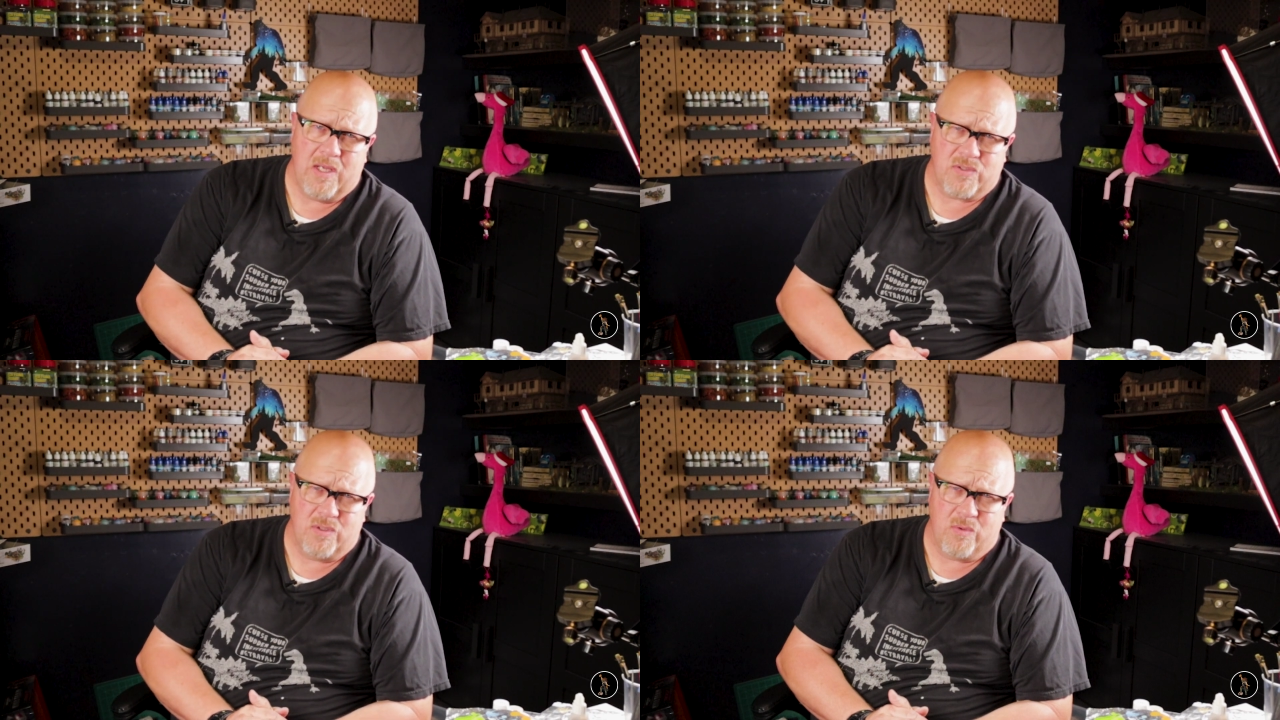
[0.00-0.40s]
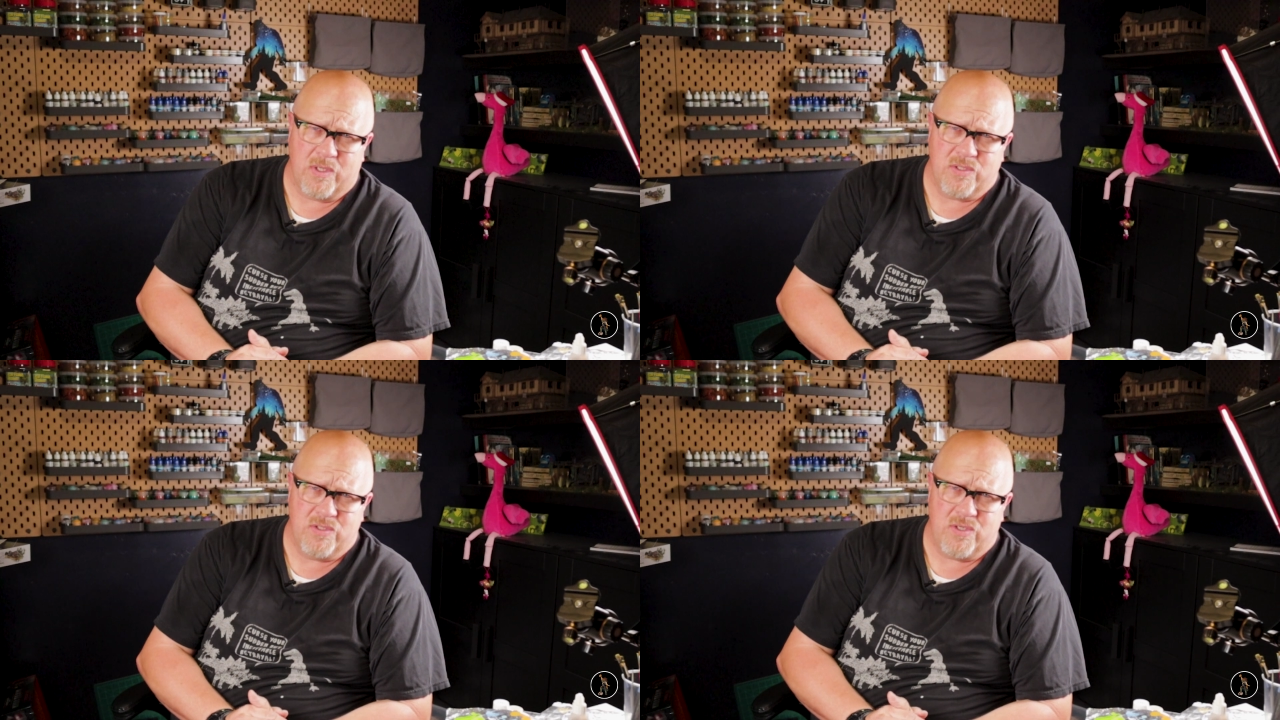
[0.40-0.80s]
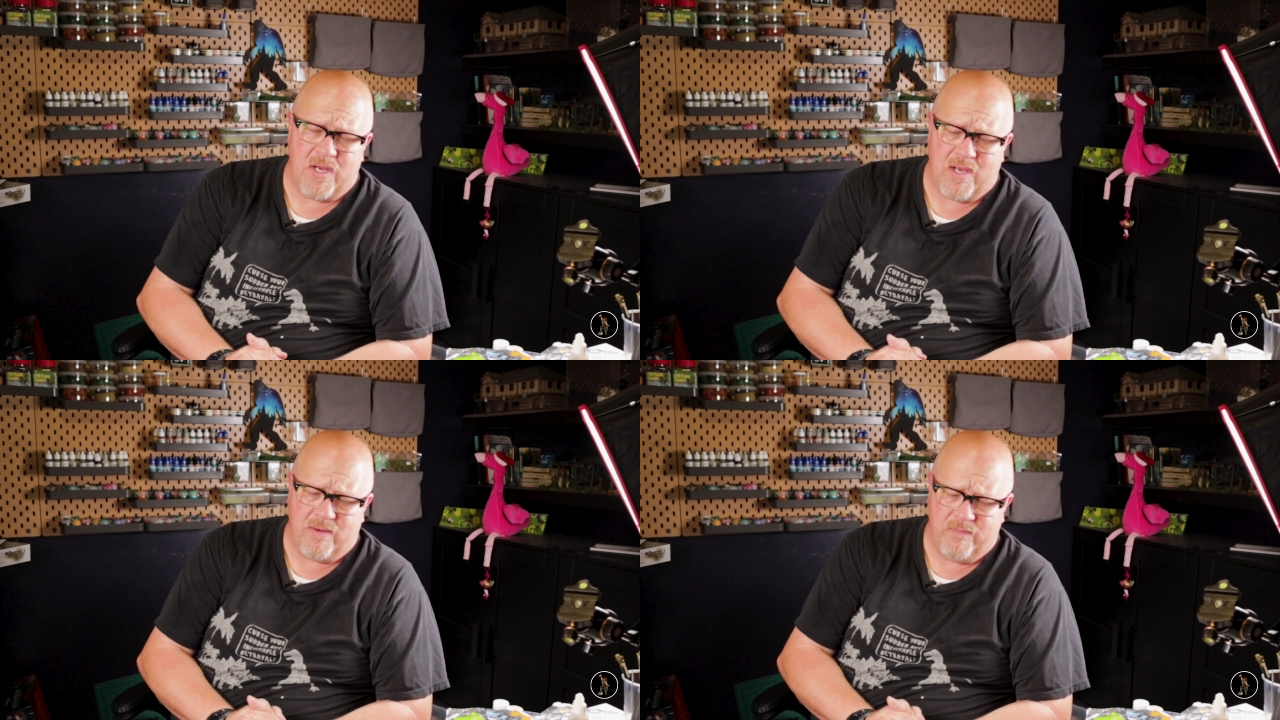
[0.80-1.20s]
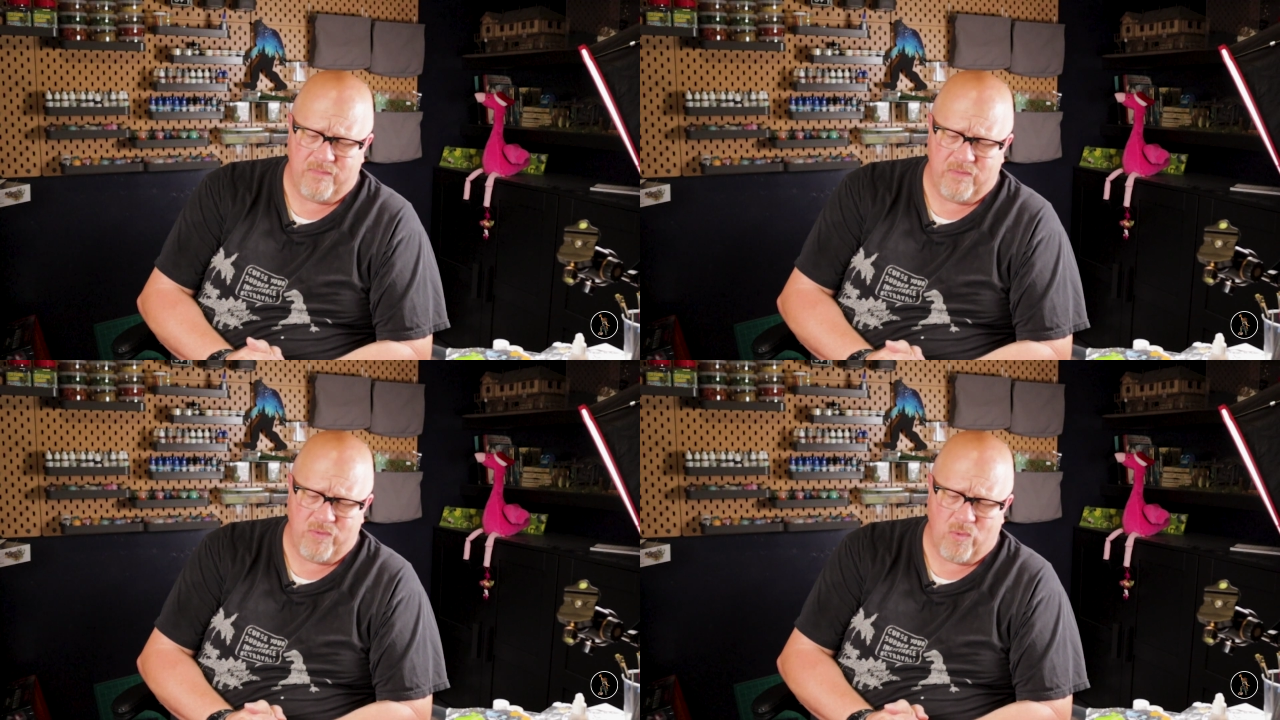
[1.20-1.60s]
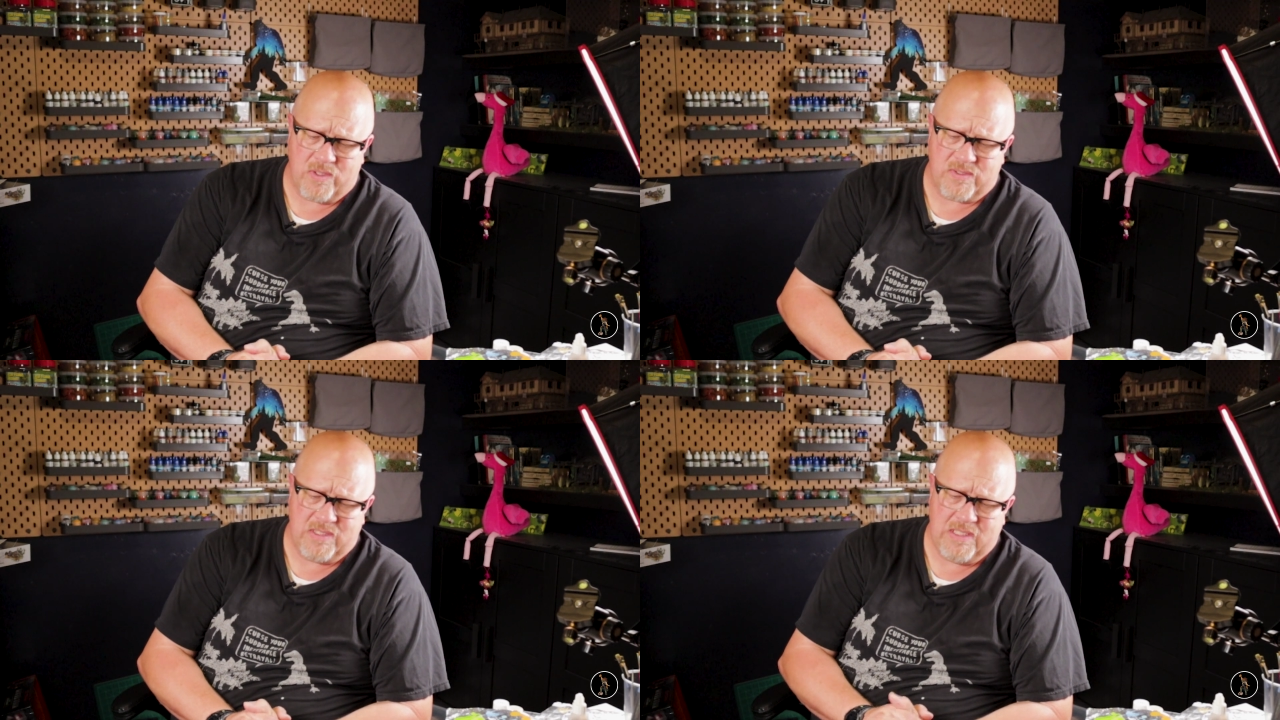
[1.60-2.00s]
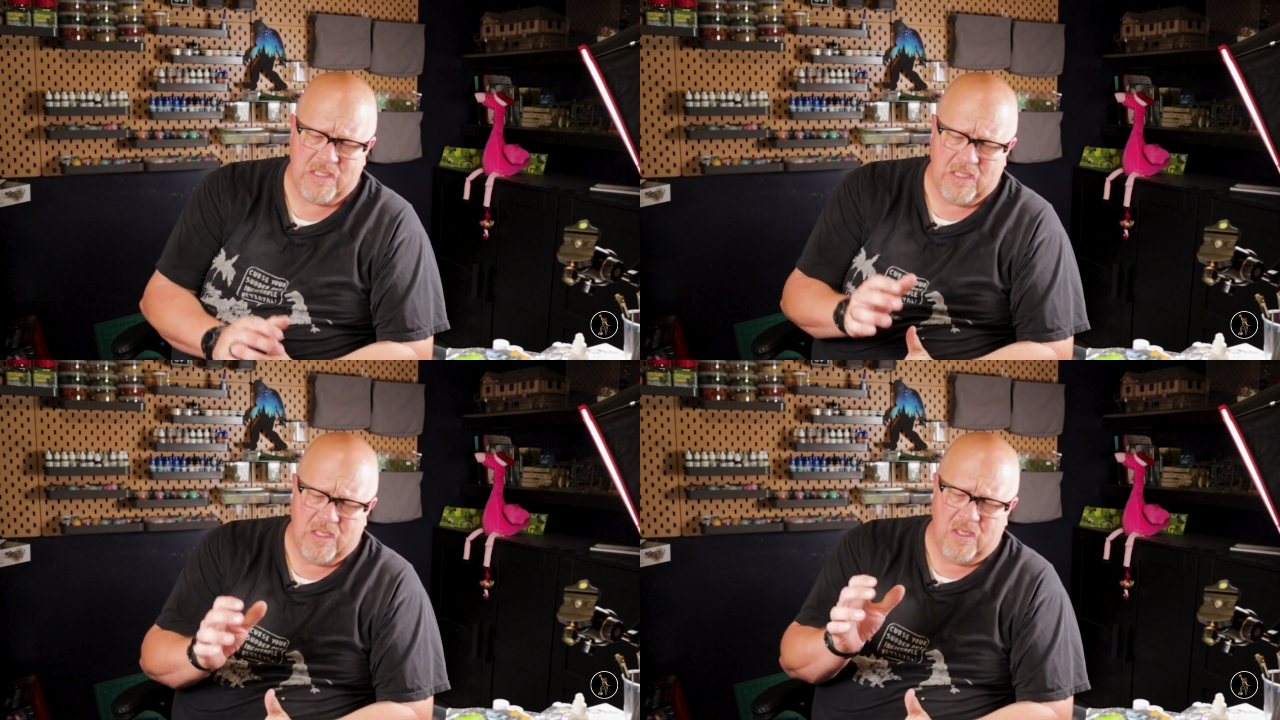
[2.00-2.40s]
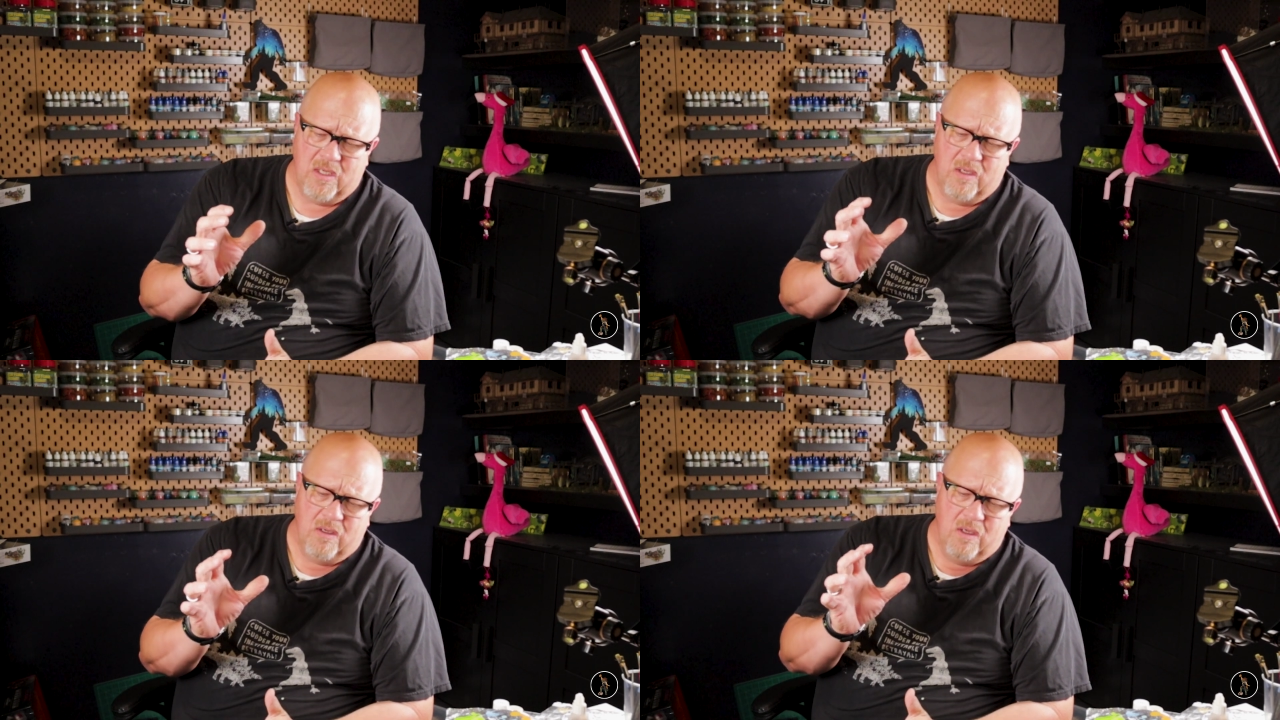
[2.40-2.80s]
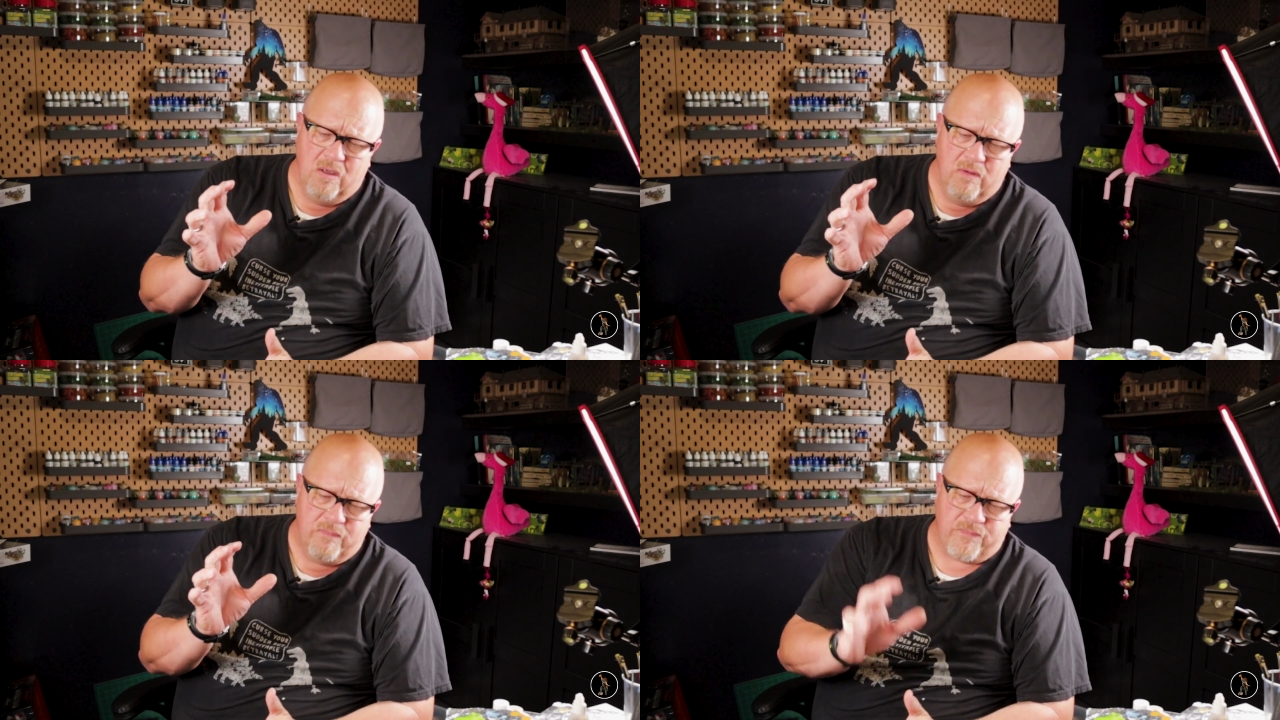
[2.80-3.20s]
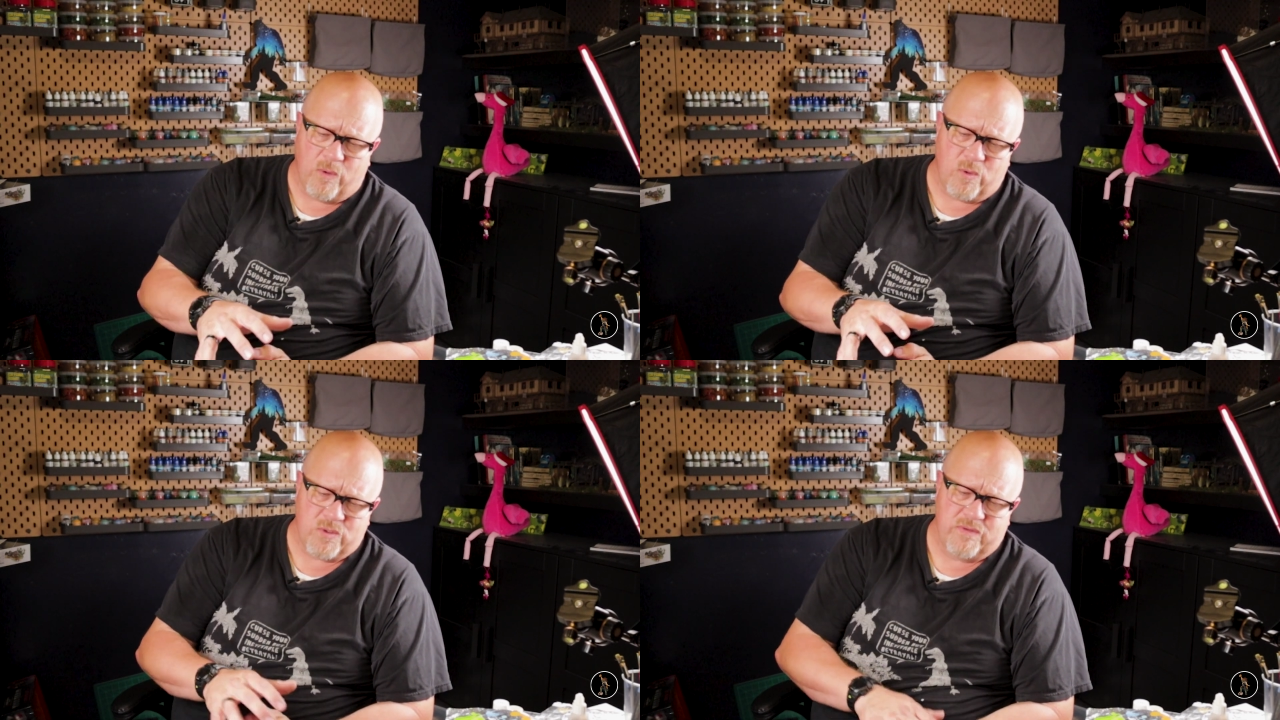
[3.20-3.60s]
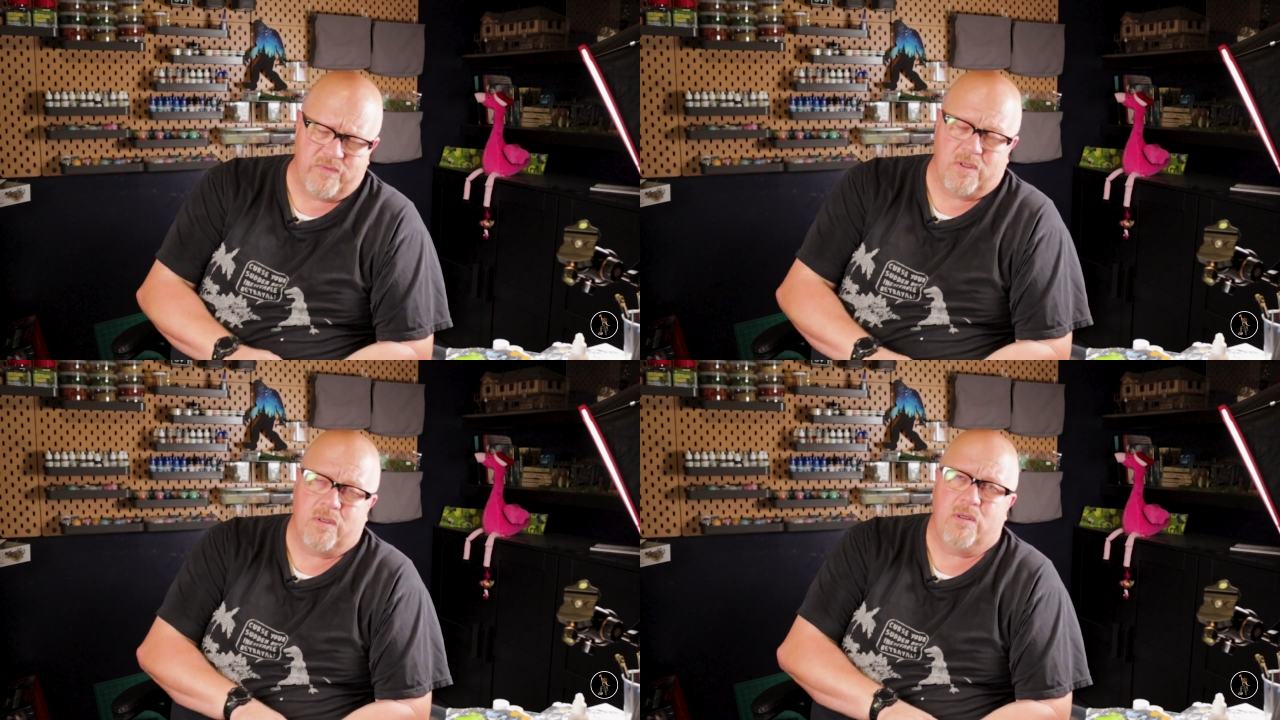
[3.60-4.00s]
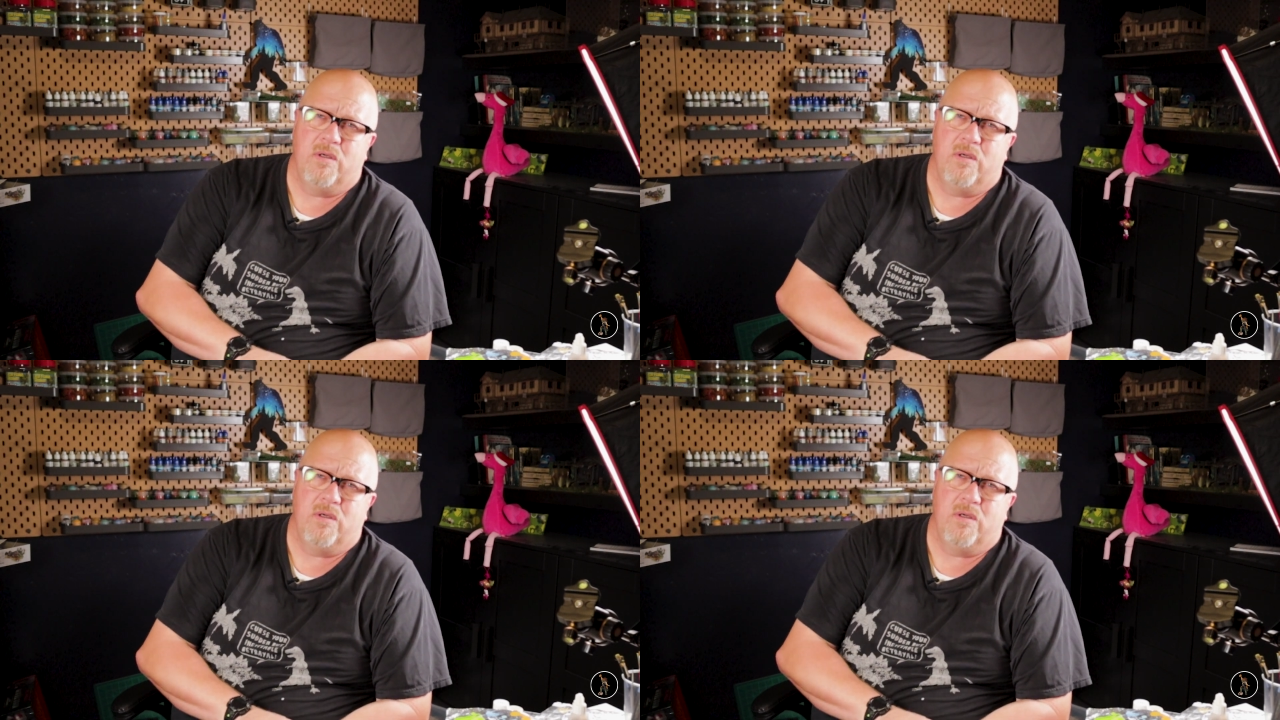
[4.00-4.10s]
answer any questions you have. If you wanna see photos of the